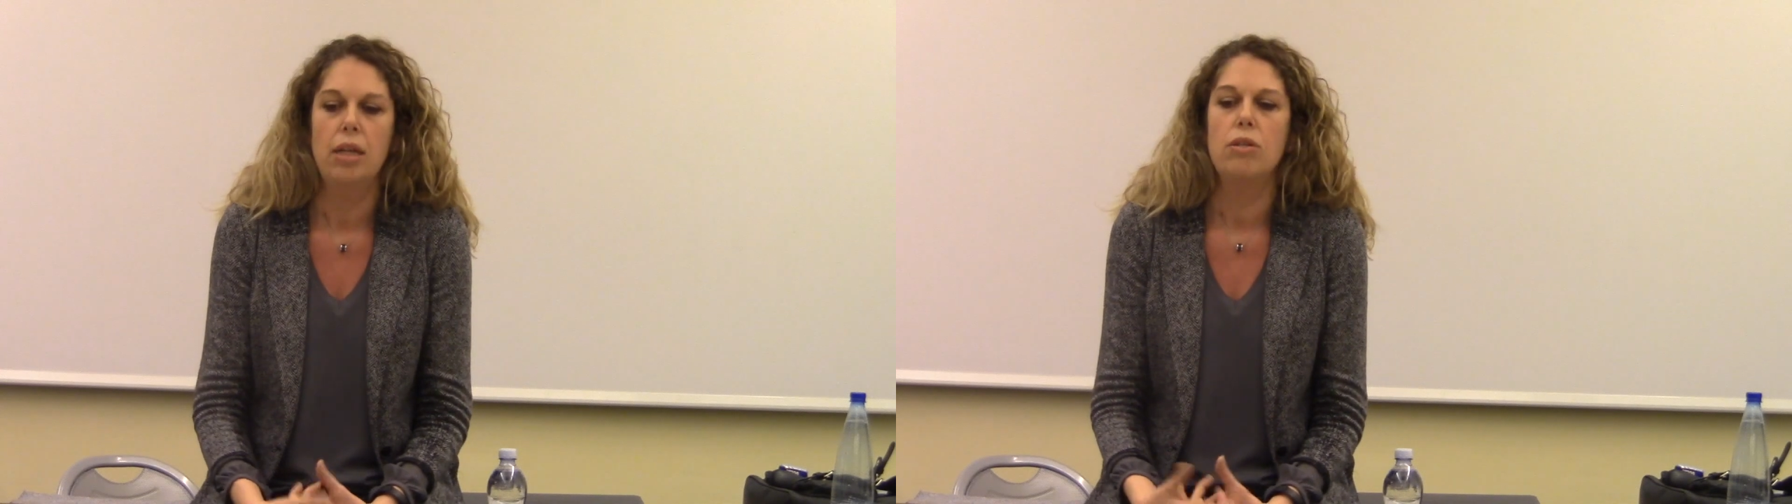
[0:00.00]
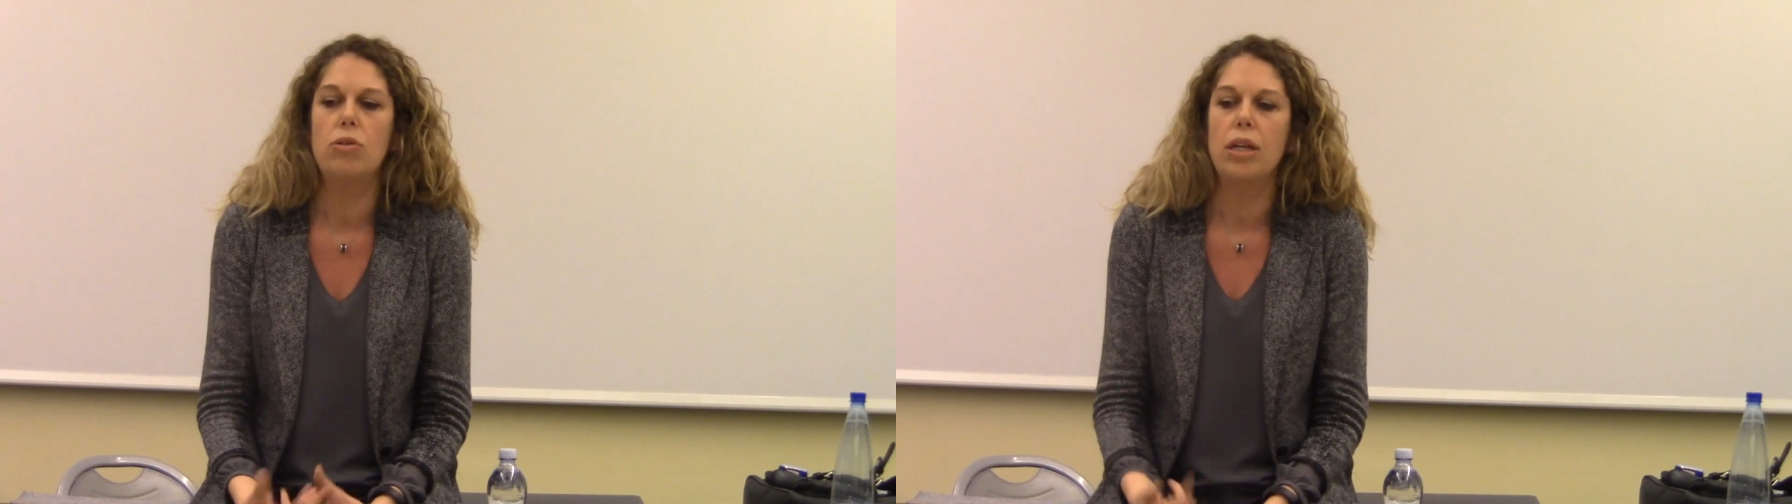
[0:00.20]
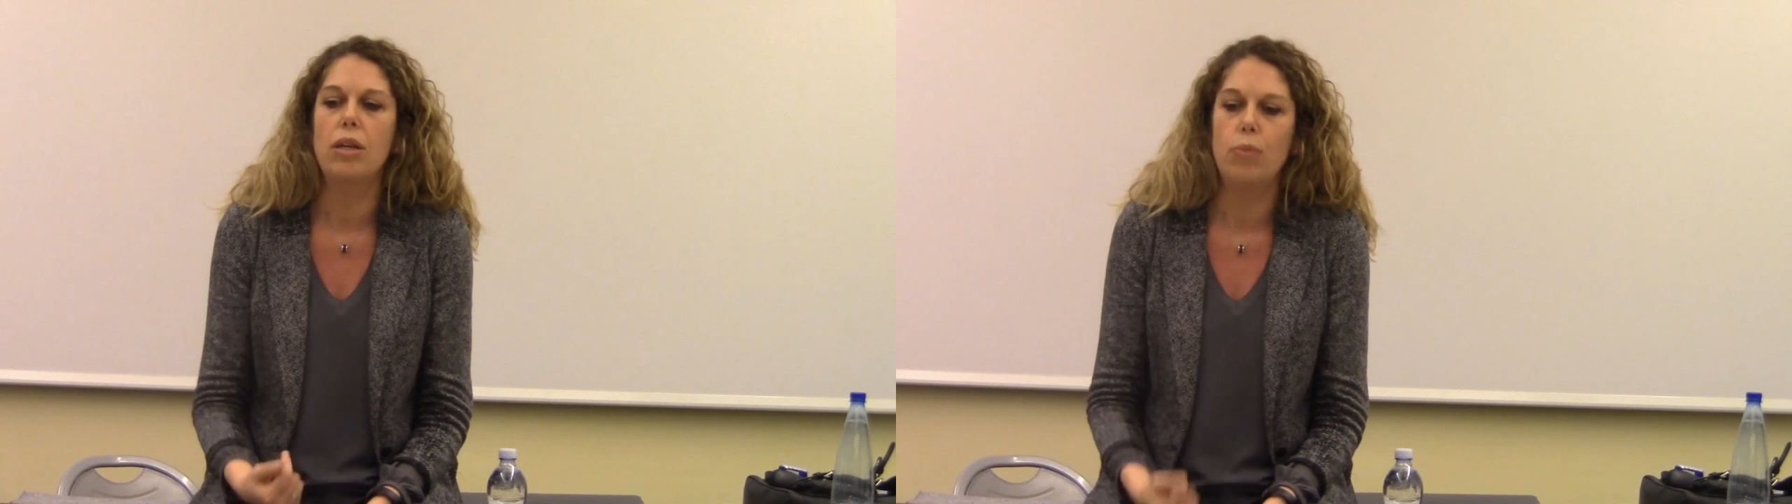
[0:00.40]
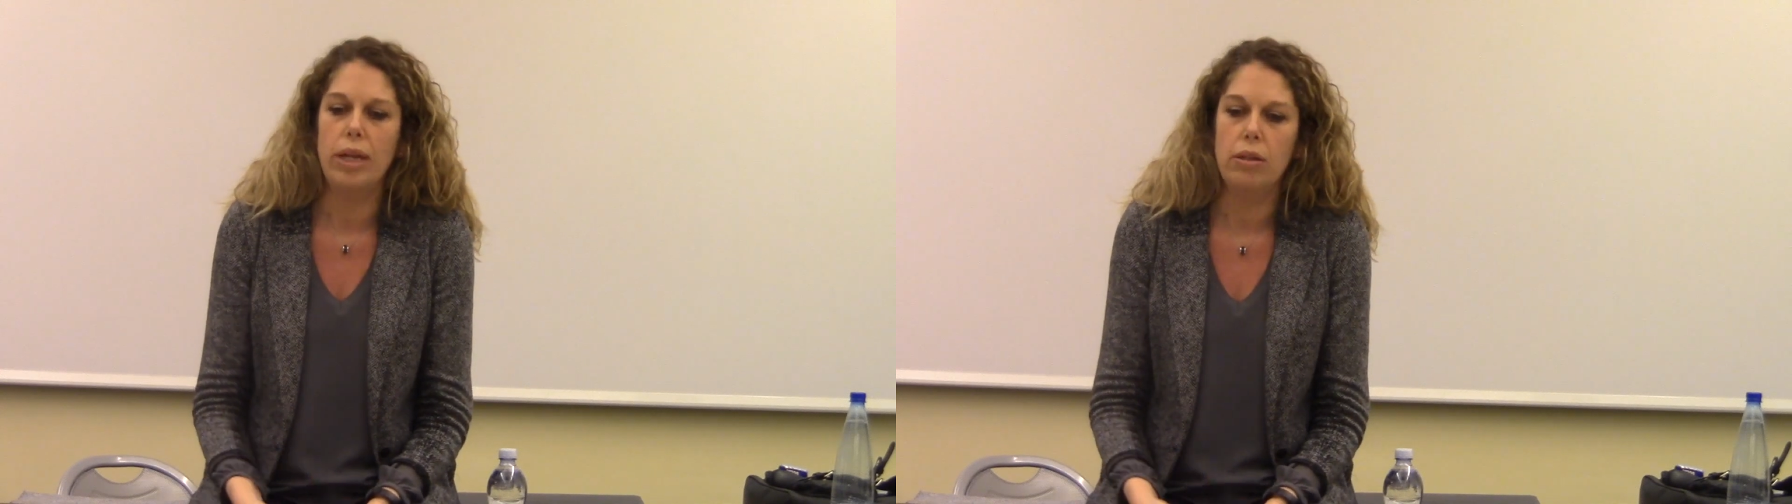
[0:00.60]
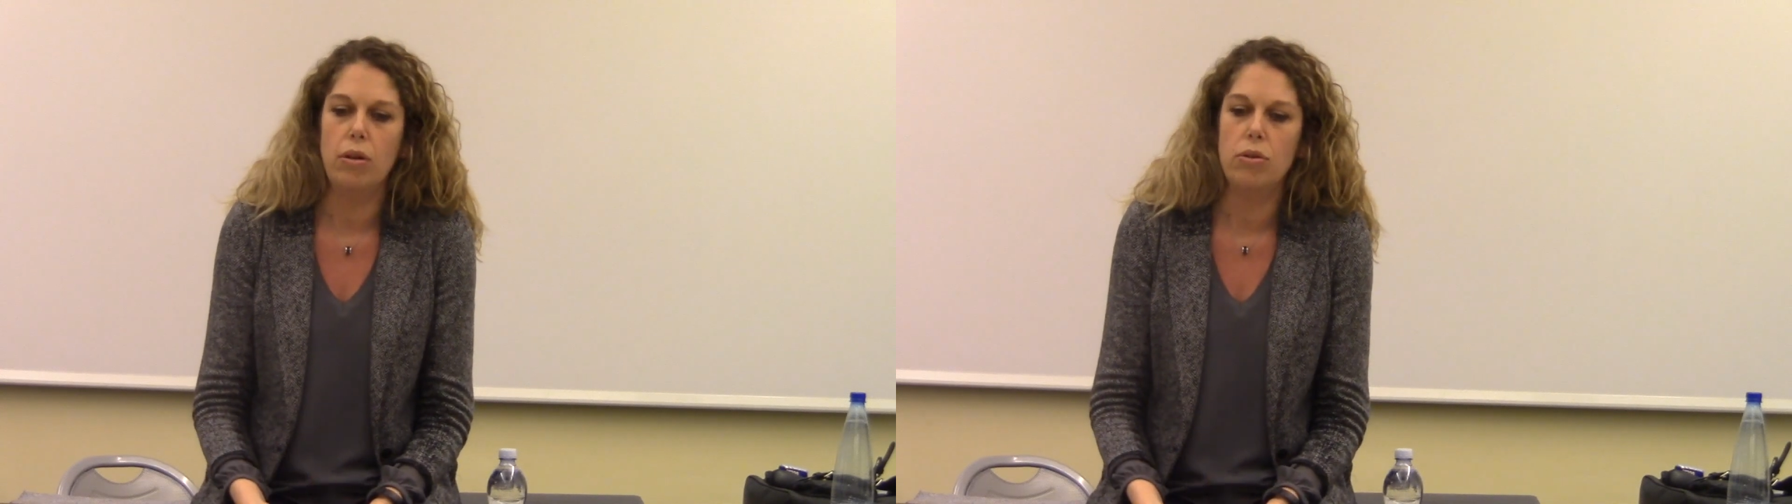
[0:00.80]
So he
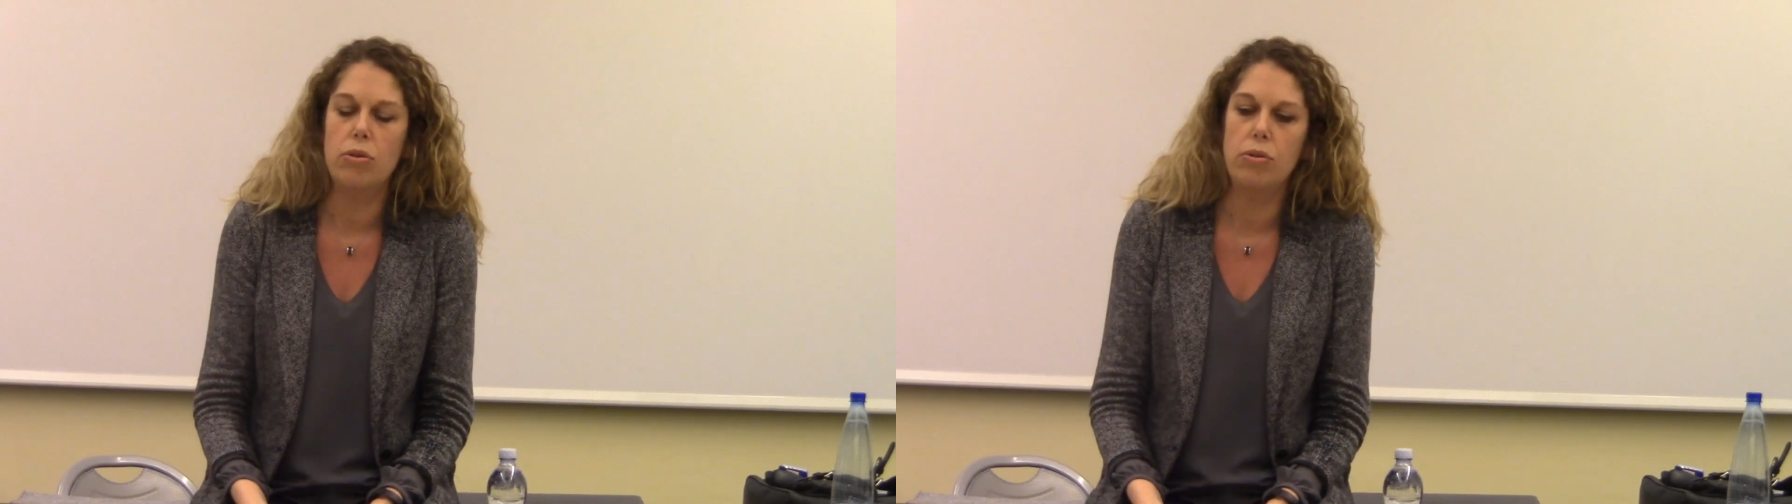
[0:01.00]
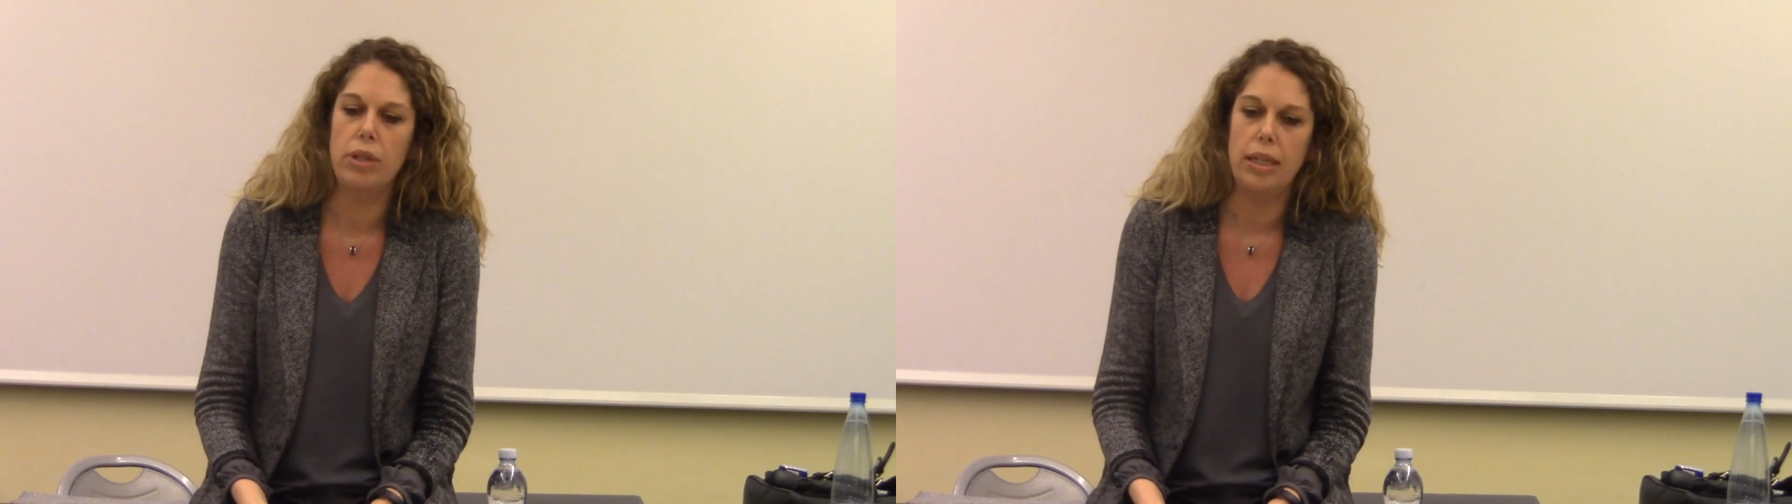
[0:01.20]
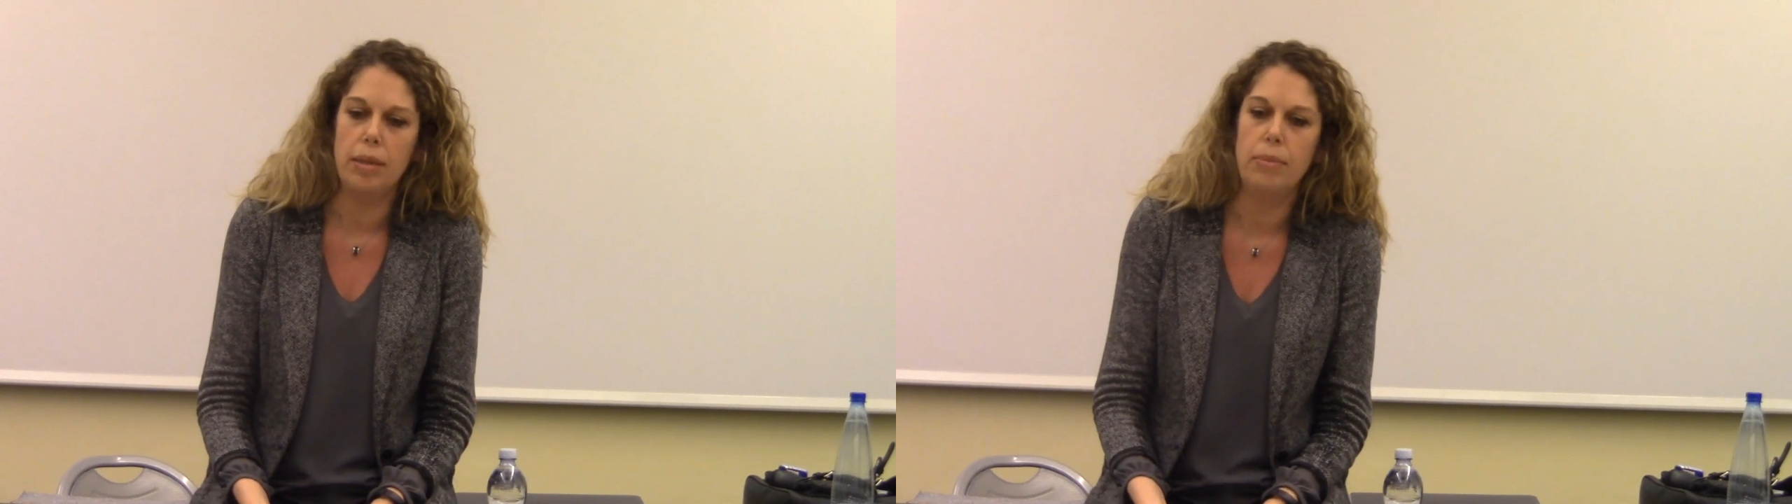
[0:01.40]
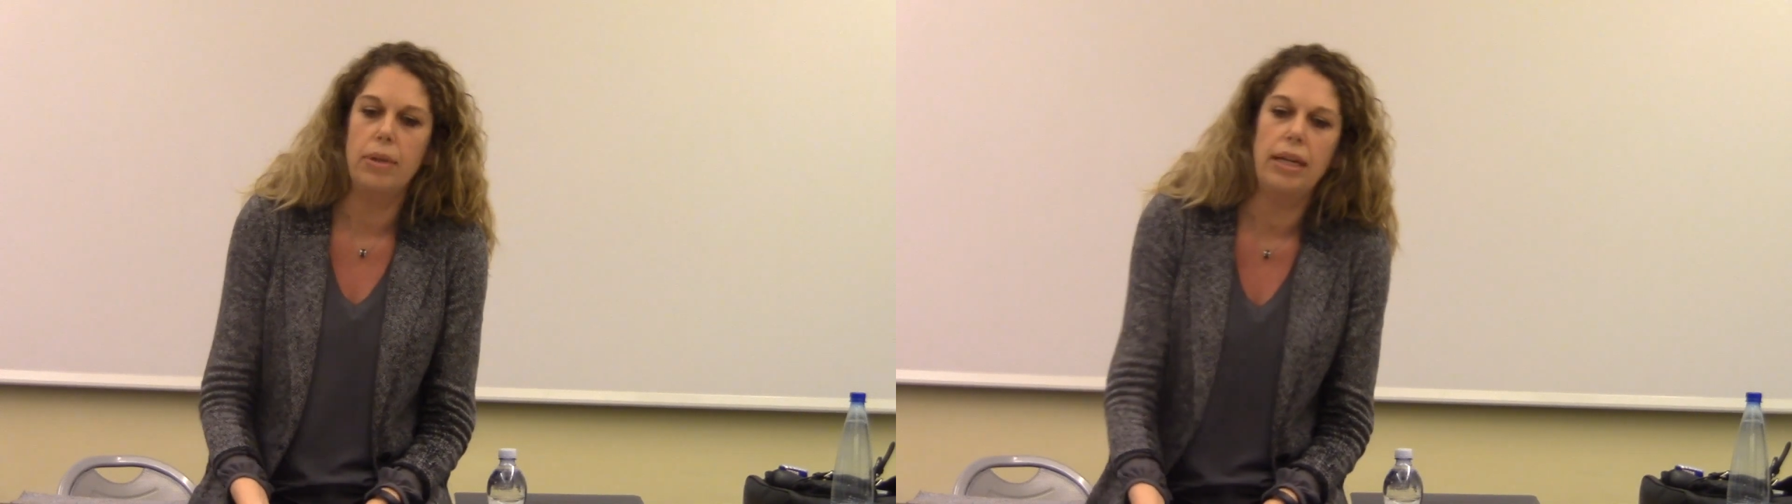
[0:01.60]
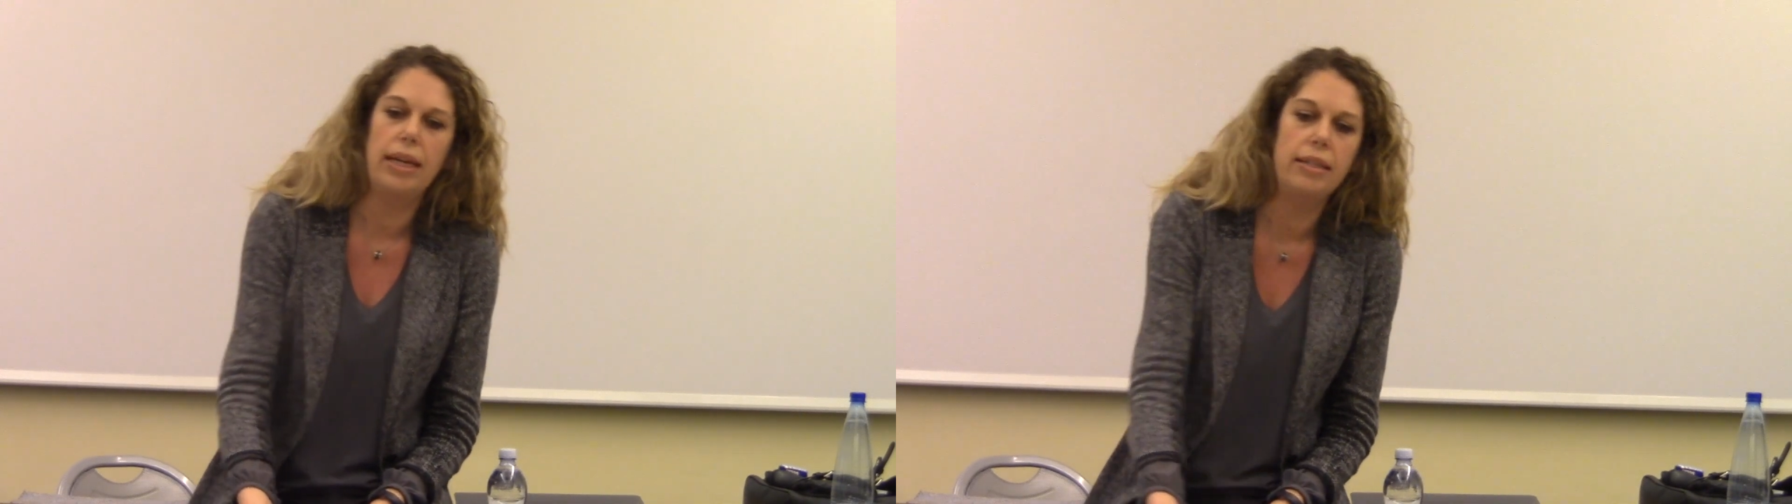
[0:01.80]
went close to him
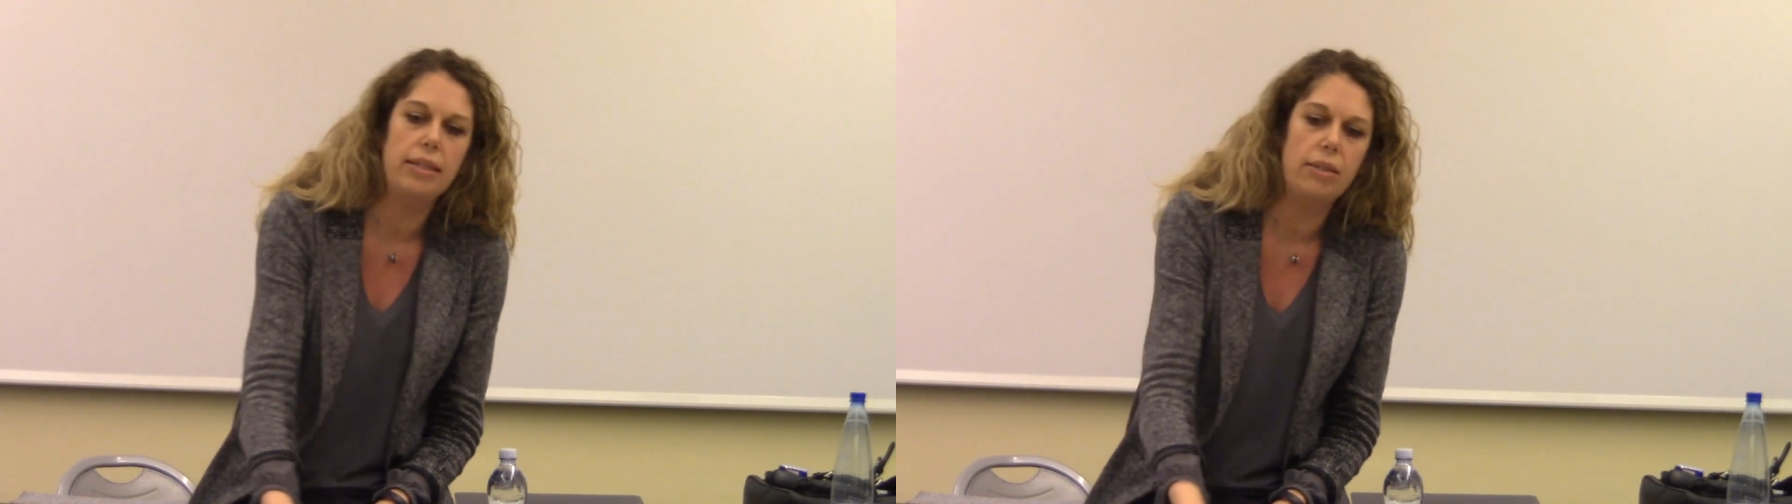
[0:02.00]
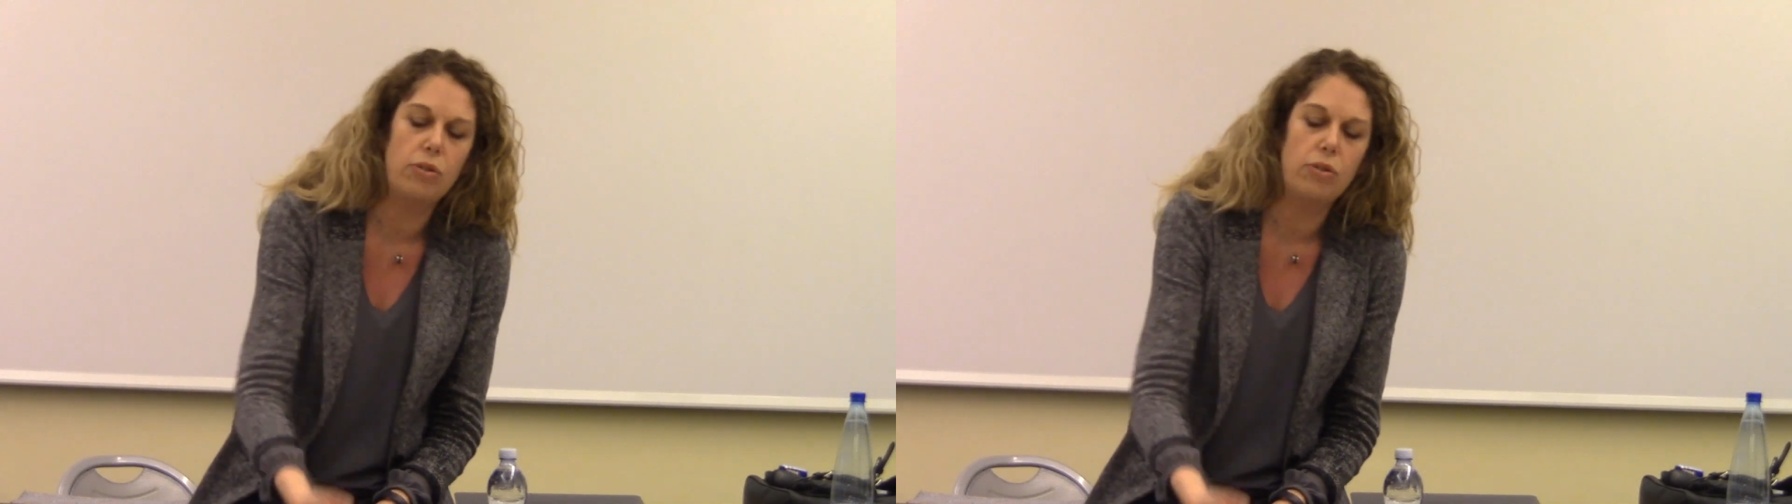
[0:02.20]
and he